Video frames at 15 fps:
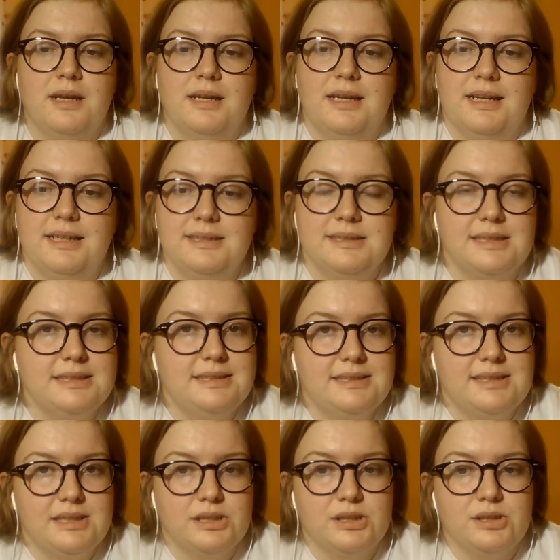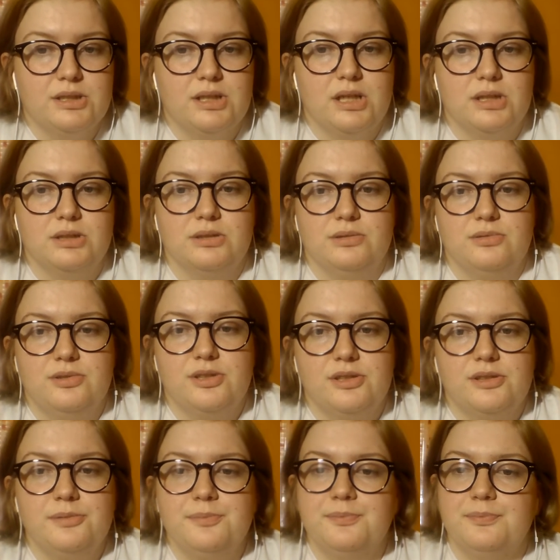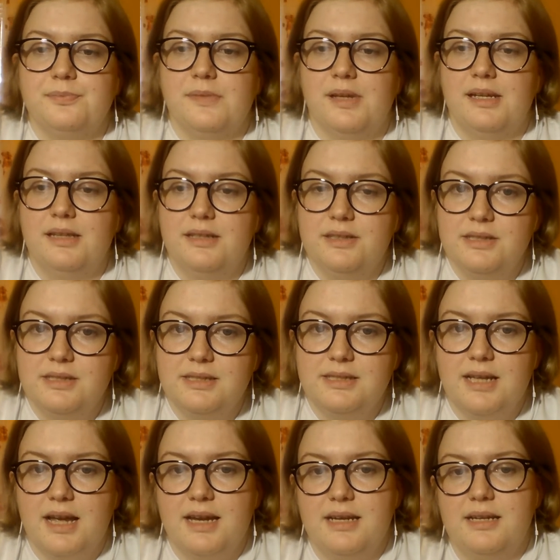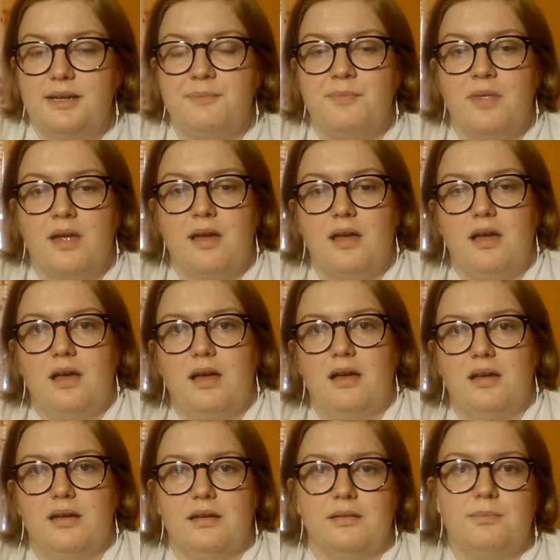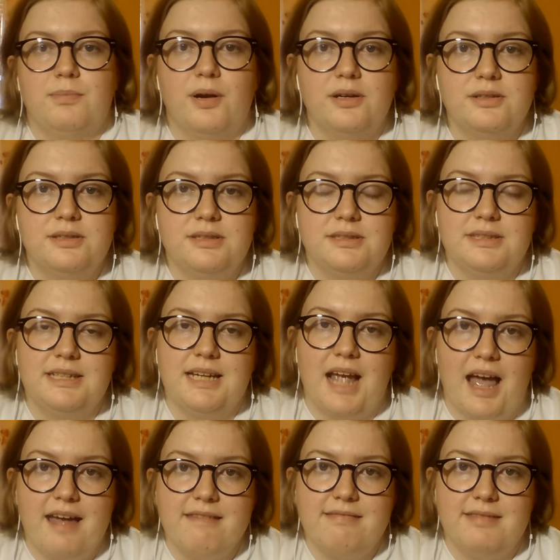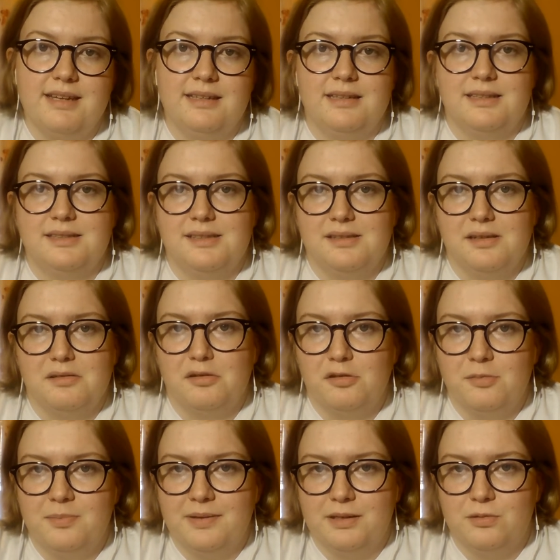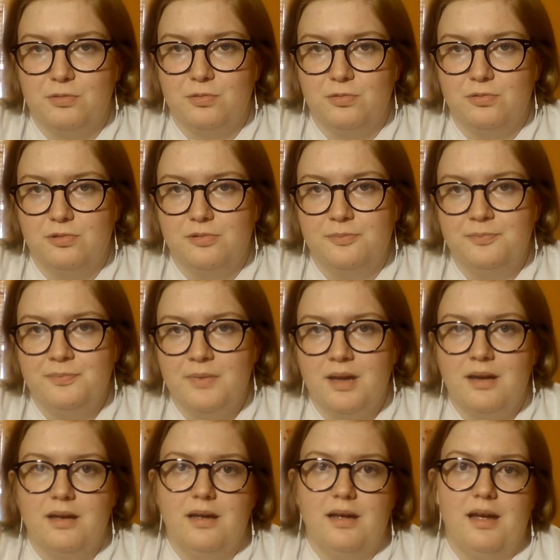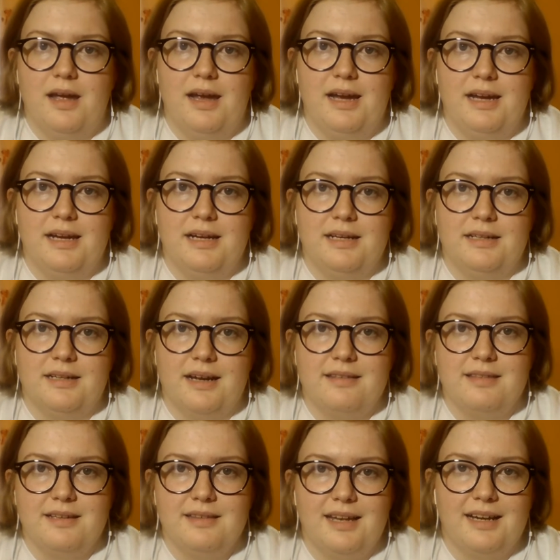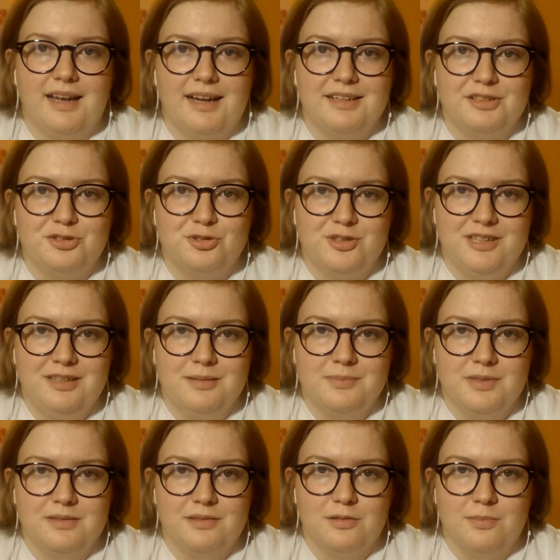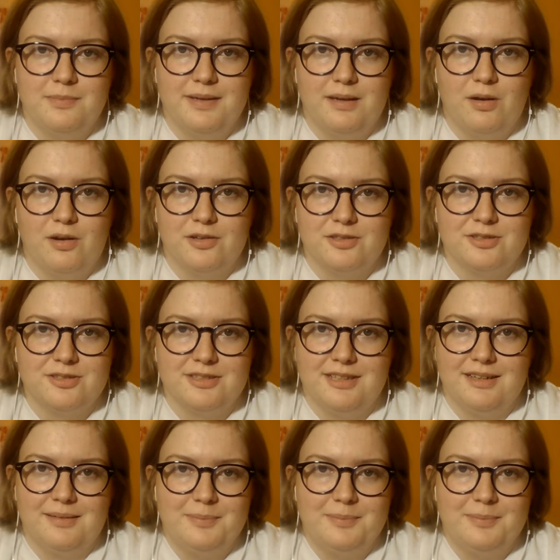He's considered a loser in their society. Personally, I think this is a little bit cruel, and I think they kind of treat him a little bit harshly.